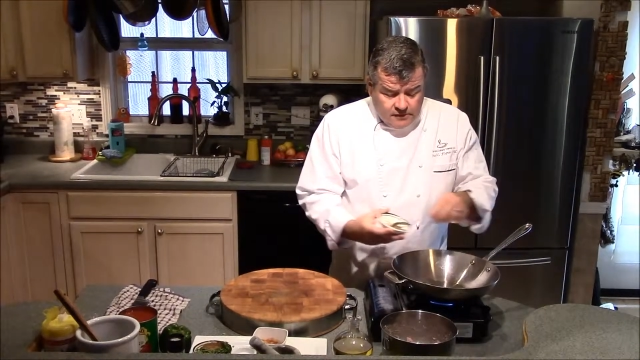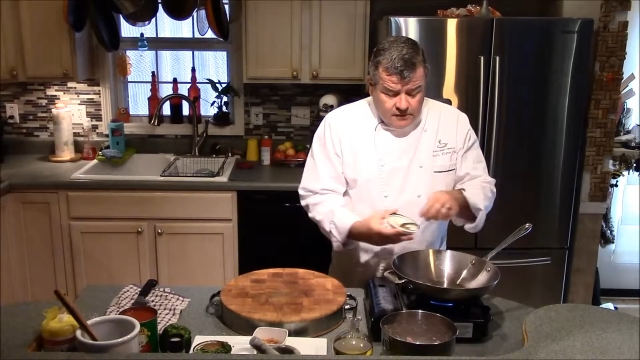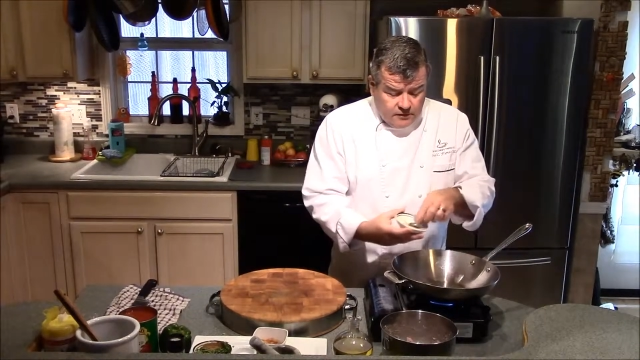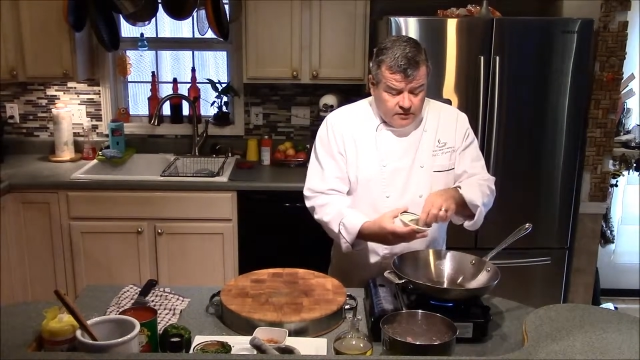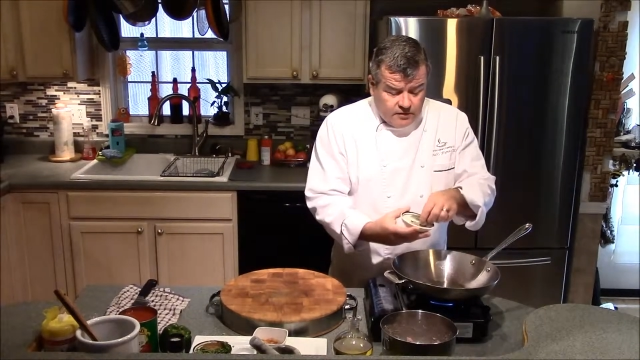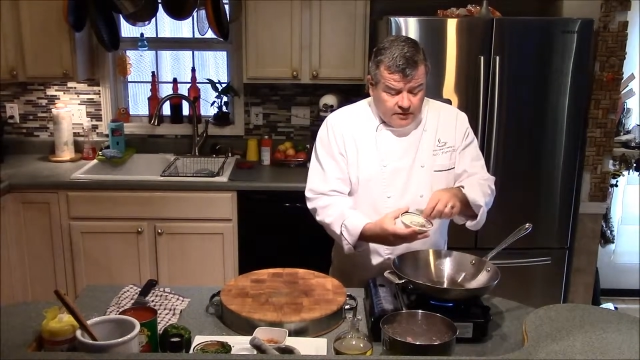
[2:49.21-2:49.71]

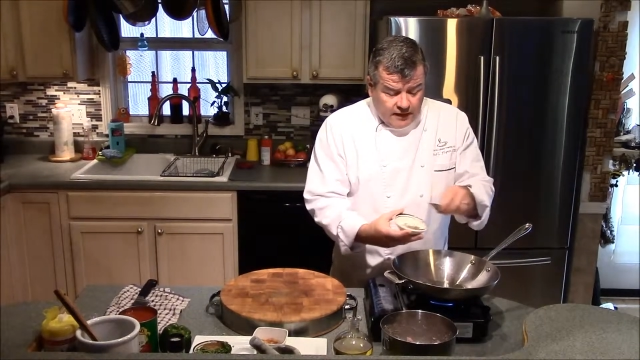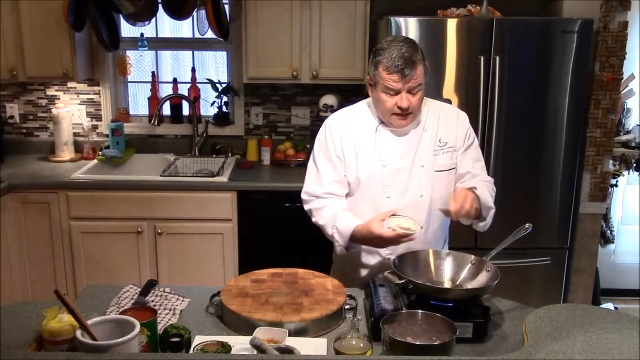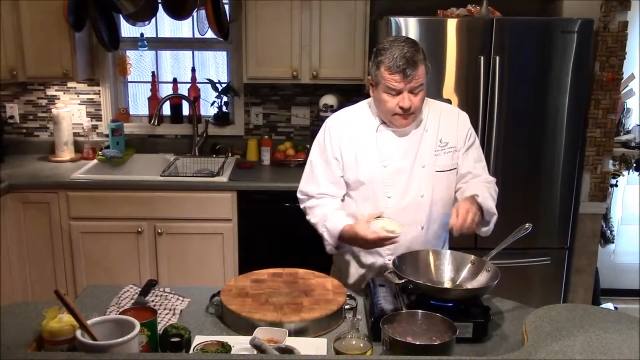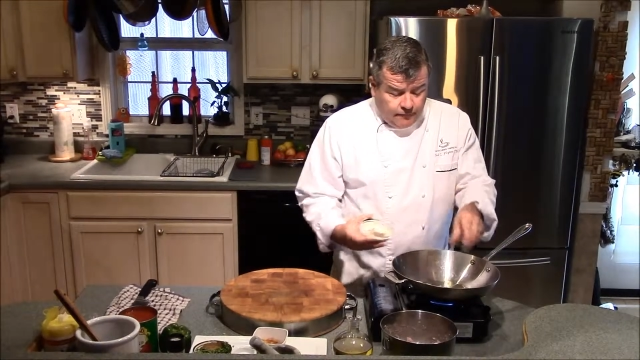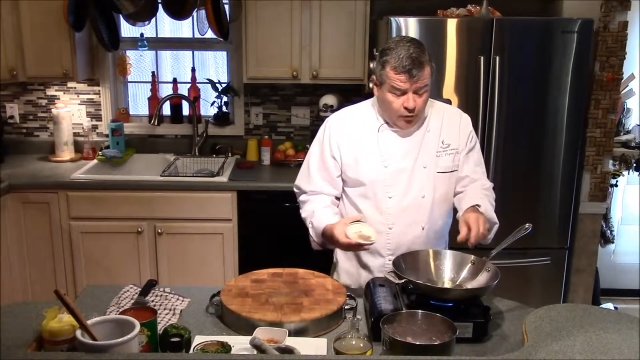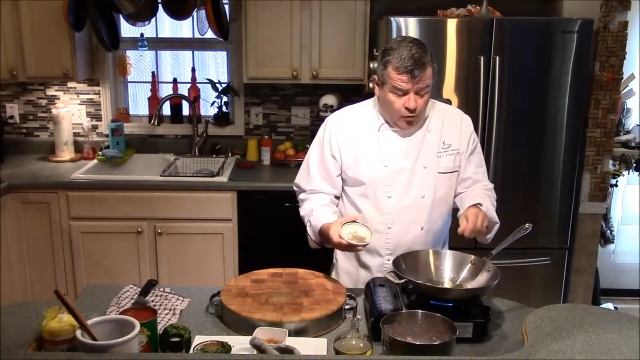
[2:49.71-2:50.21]
Looks like
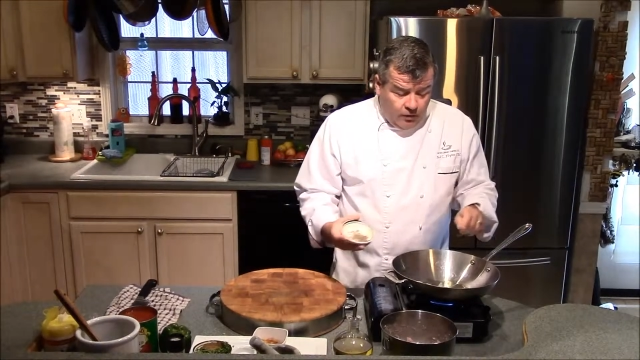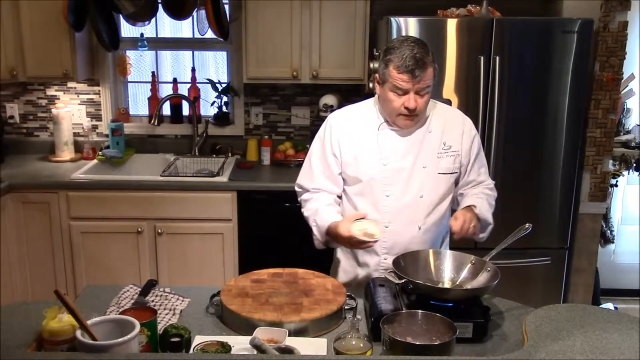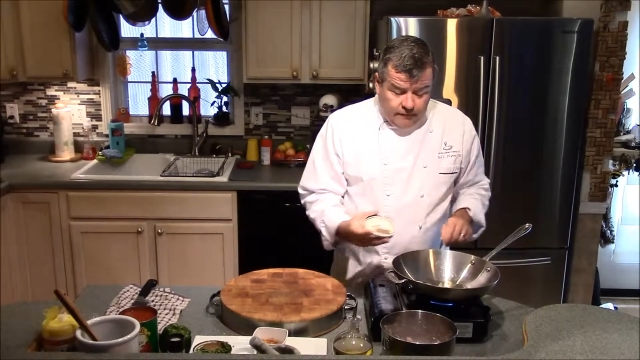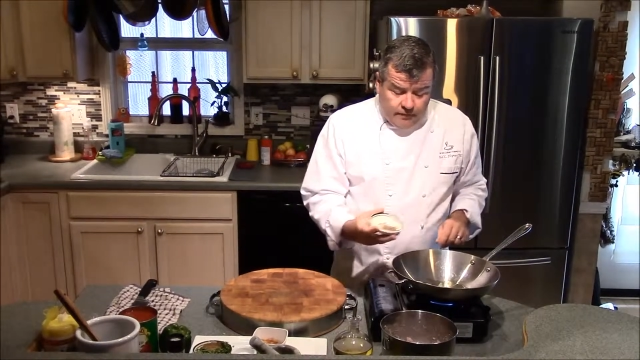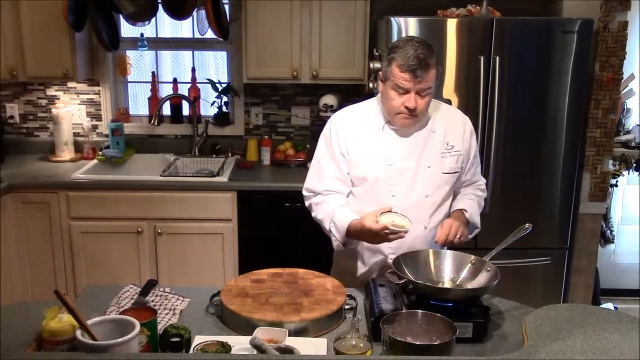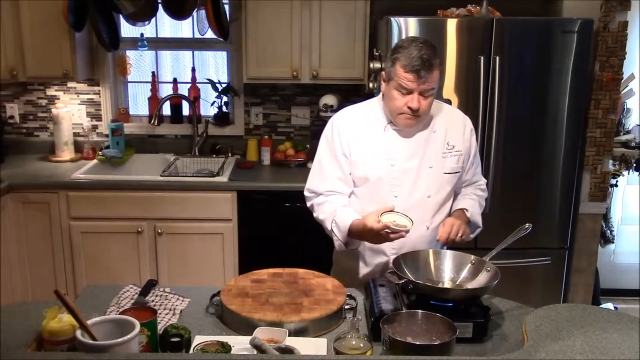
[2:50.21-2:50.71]
4
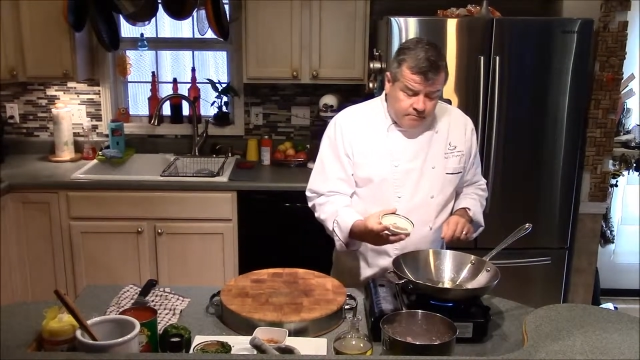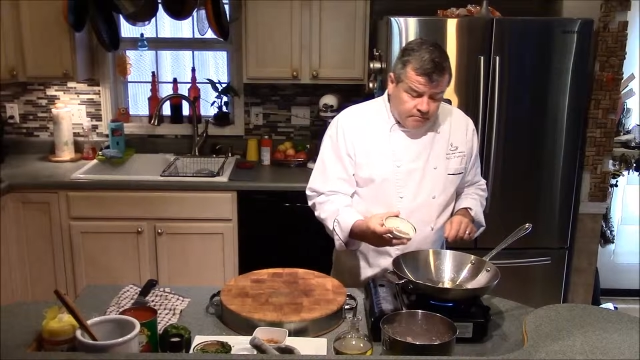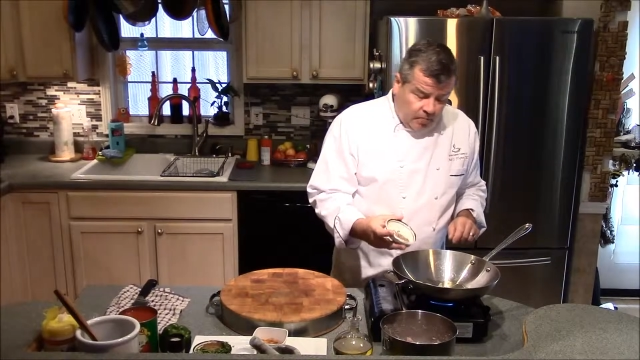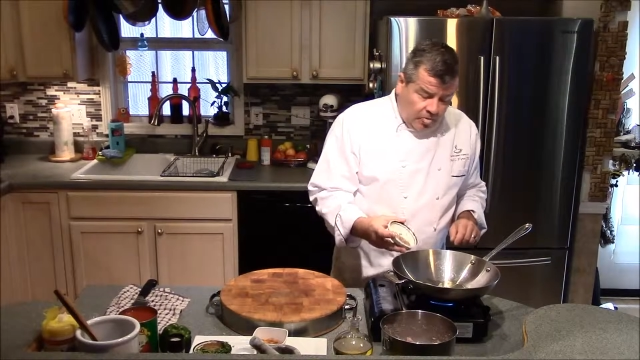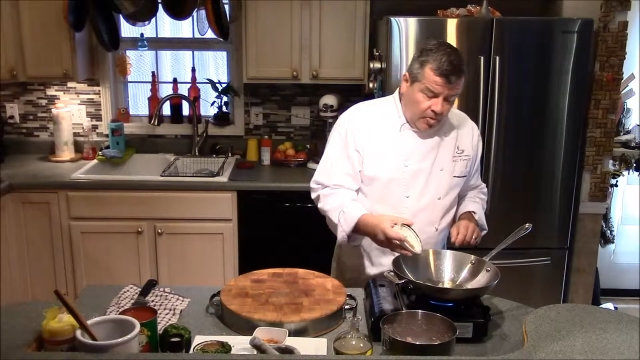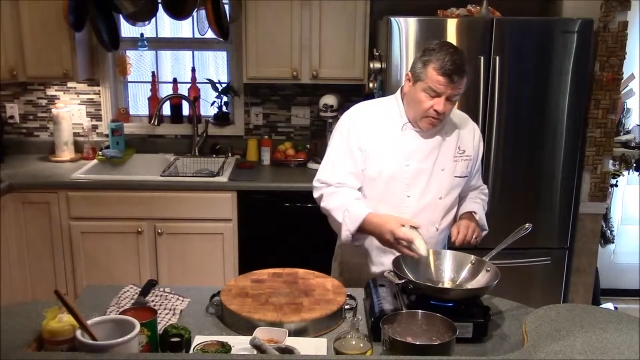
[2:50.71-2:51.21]
of them,
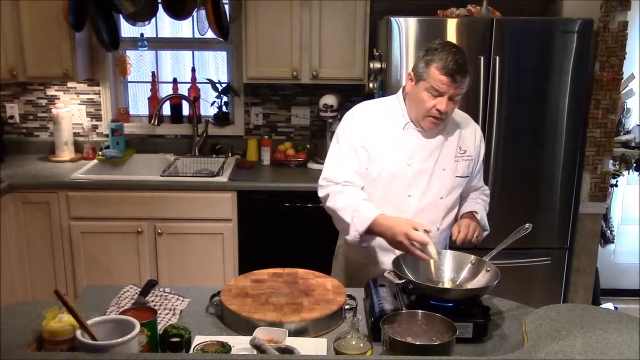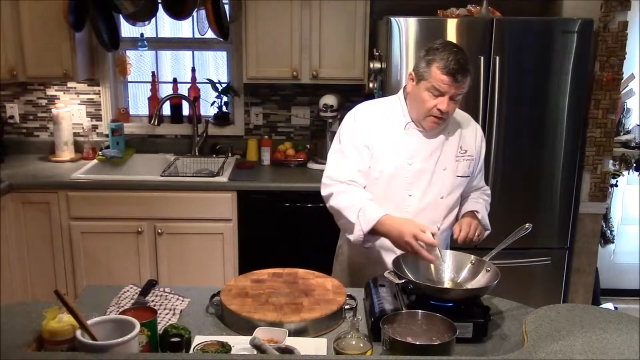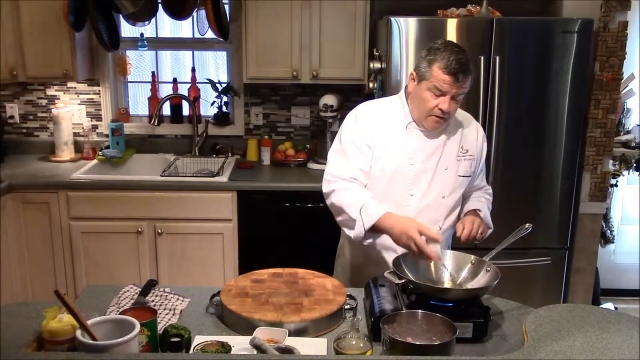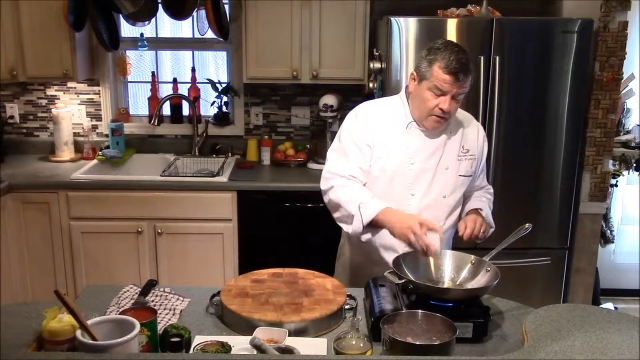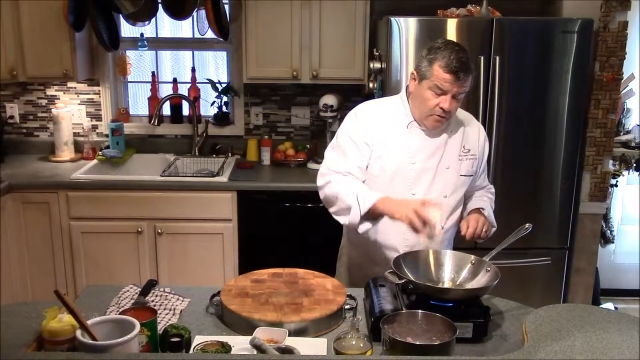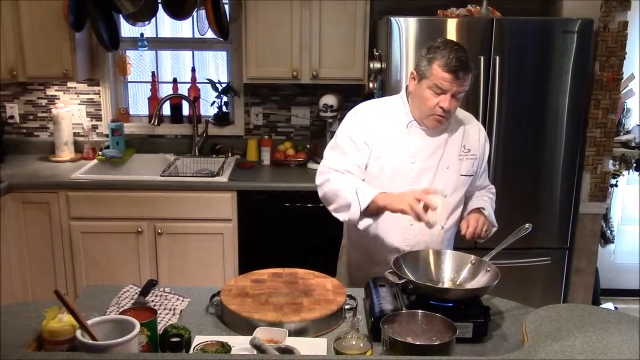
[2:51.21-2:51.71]

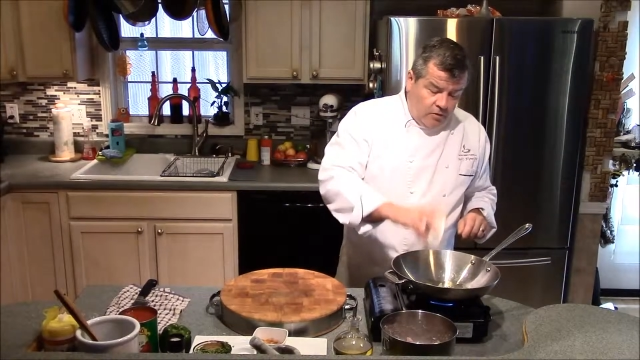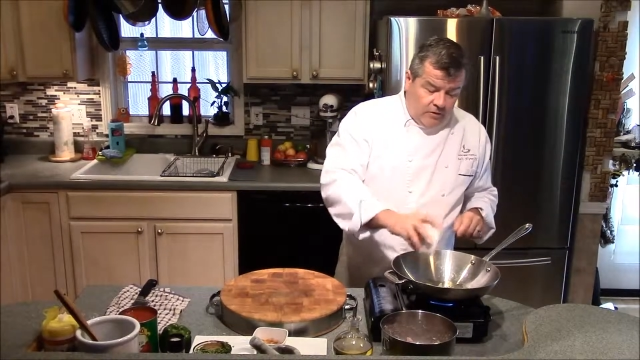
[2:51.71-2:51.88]
with a